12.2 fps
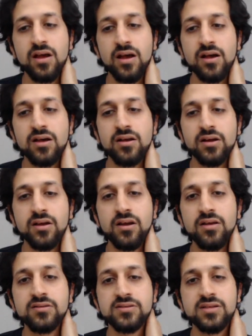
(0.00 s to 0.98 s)
And I
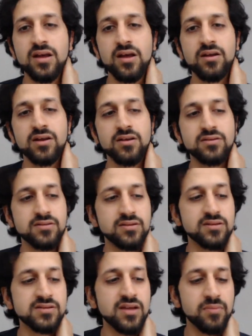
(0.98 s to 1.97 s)
can understand, I guess,
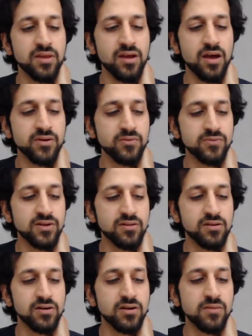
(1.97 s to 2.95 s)
the same thing happened with
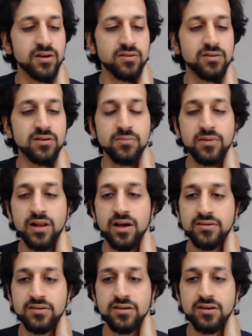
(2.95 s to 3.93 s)
Ethereum and Ethereum
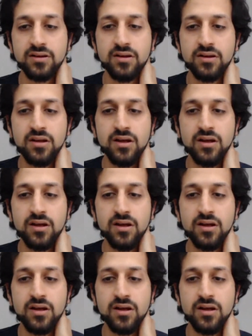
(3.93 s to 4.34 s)
Classic.